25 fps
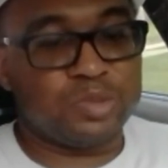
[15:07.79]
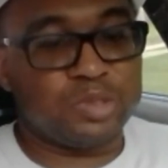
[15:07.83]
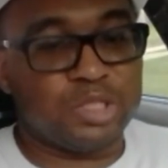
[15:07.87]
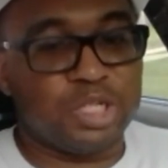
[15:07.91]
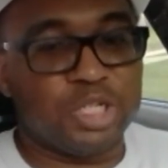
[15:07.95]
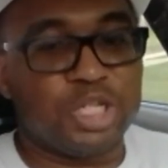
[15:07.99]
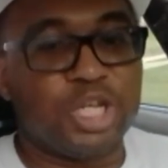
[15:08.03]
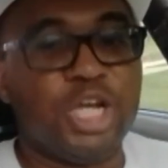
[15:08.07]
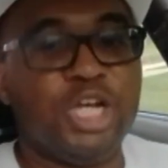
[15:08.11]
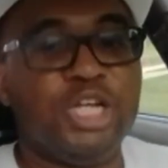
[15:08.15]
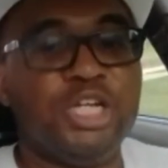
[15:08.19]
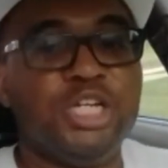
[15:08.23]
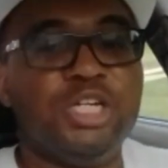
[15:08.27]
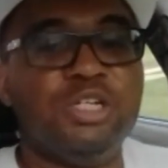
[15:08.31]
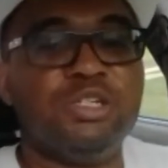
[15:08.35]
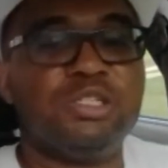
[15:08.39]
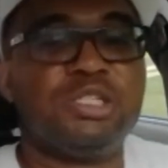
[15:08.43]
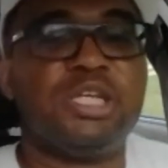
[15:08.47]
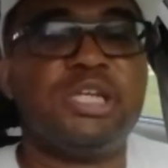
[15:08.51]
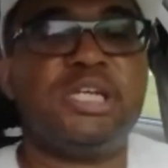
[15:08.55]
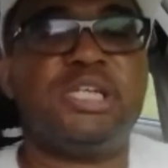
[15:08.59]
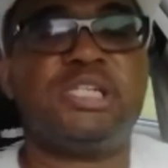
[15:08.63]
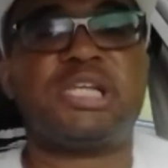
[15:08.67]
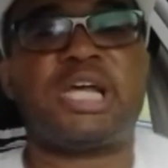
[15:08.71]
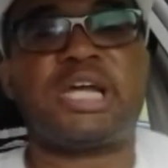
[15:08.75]
The good news
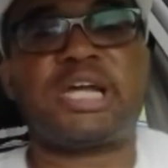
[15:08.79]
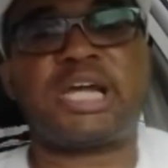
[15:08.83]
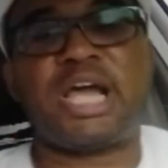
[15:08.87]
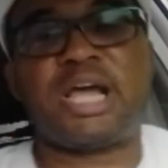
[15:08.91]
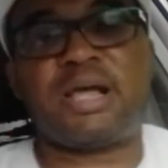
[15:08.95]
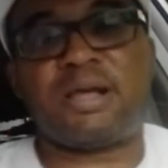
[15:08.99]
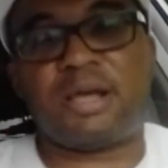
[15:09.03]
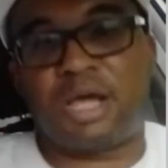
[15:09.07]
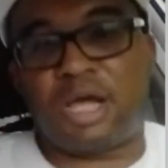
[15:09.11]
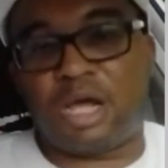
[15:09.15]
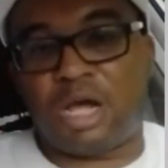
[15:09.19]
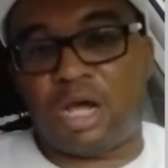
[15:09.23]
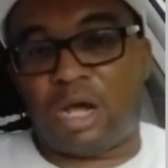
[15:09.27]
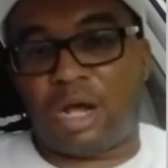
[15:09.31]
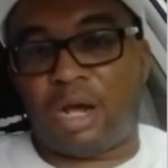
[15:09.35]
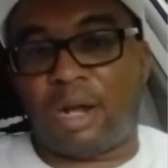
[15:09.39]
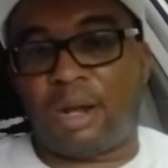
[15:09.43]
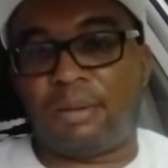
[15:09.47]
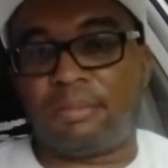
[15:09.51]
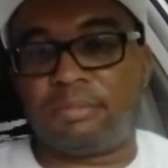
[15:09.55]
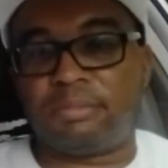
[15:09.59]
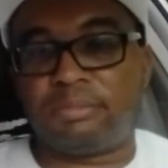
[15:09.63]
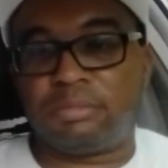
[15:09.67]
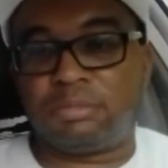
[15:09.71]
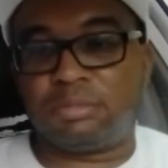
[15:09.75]
is I got
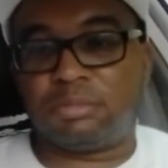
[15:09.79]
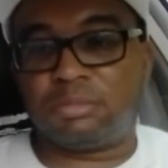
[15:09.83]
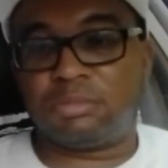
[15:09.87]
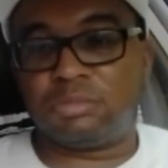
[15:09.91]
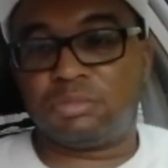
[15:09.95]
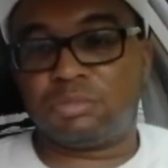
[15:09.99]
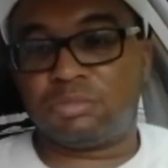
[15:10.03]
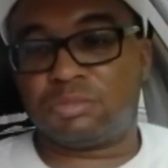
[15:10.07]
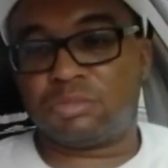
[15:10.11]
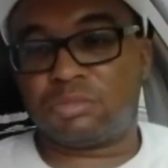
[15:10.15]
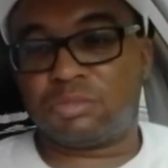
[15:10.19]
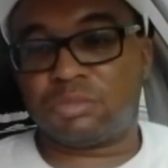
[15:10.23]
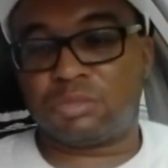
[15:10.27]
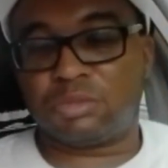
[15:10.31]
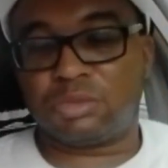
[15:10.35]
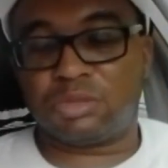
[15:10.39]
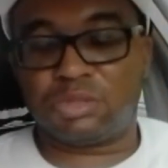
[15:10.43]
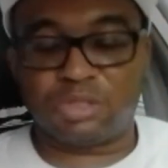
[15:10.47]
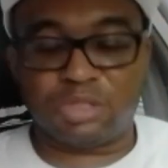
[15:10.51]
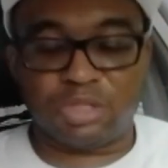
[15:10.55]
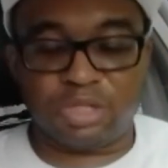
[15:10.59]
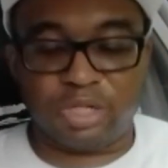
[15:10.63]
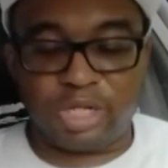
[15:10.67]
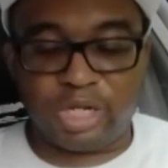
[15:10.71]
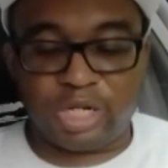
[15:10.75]
um
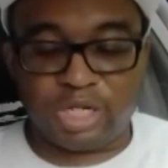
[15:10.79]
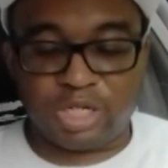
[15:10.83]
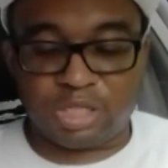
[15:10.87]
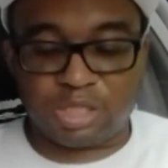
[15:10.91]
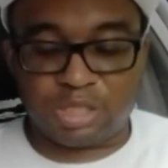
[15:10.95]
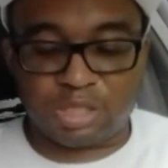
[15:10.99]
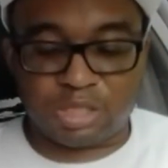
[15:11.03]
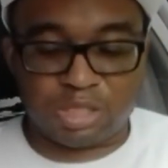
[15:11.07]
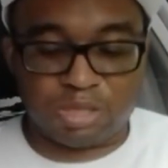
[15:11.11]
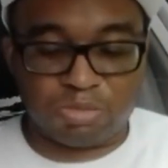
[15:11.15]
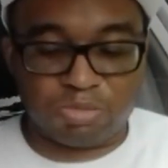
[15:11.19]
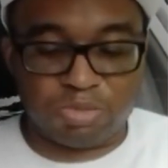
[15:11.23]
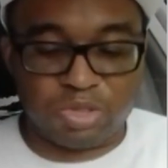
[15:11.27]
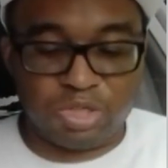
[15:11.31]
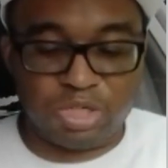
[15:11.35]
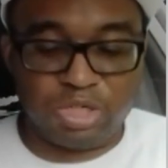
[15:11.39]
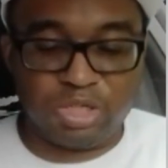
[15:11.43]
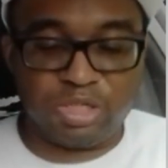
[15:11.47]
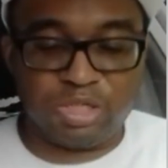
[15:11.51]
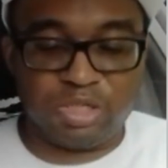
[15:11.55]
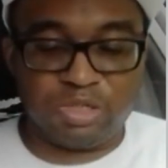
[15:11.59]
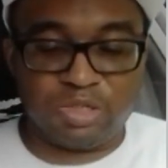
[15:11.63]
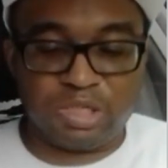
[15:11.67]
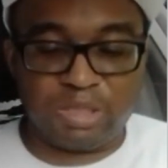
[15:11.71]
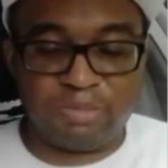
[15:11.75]
there's some good
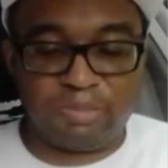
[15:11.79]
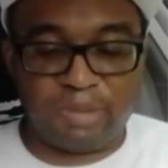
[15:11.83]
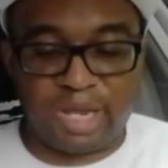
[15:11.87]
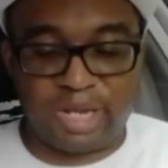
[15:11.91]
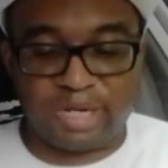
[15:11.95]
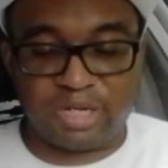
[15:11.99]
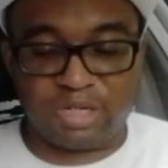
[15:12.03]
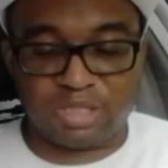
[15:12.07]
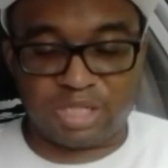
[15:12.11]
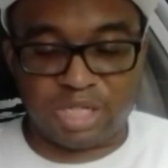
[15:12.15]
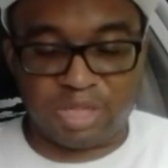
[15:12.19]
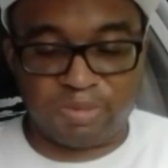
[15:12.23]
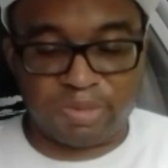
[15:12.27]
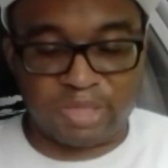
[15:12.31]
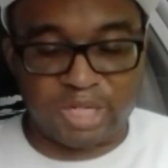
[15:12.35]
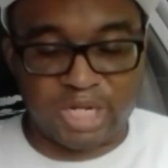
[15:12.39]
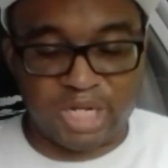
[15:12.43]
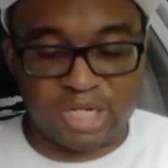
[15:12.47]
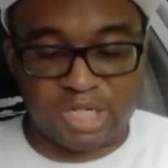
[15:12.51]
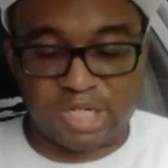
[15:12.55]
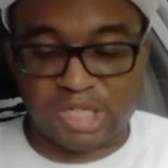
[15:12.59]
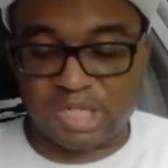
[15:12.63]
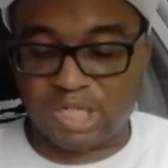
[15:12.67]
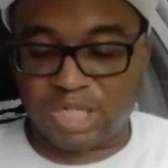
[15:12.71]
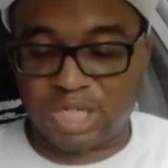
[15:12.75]
news and bad news. I'm gonna
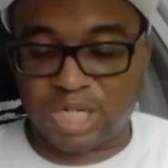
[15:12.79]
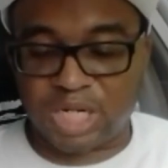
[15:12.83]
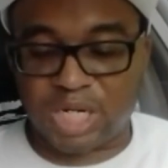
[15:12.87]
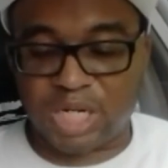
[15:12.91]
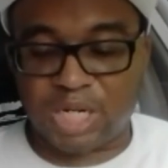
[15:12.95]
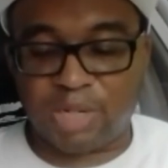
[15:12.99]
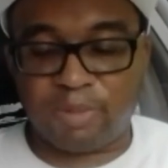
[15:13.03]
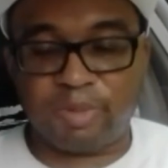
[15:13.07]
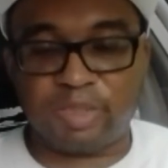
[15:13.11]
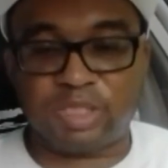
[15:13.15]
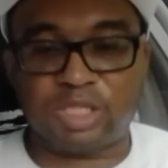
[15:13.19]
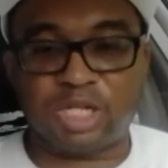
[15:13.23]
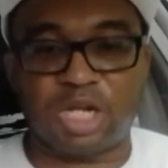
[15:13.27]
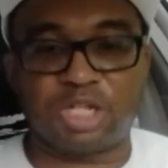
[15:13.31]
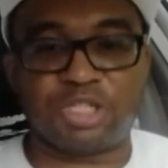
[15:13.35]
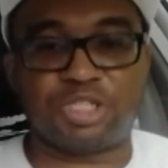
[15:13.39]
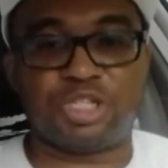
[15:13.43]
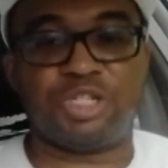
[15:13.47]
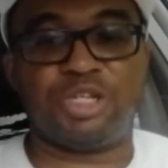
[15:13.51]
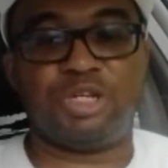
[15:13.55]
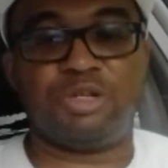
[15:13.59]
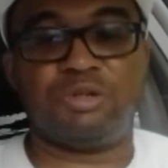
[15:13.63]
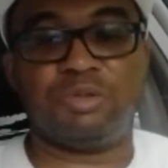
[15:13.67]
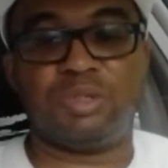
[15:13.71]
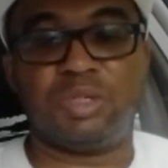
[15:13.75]
let me talk
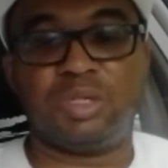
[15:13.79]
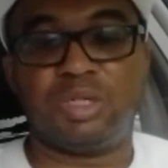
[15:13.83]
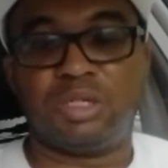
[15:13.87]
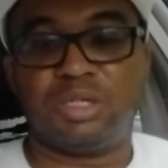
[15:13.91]
to you.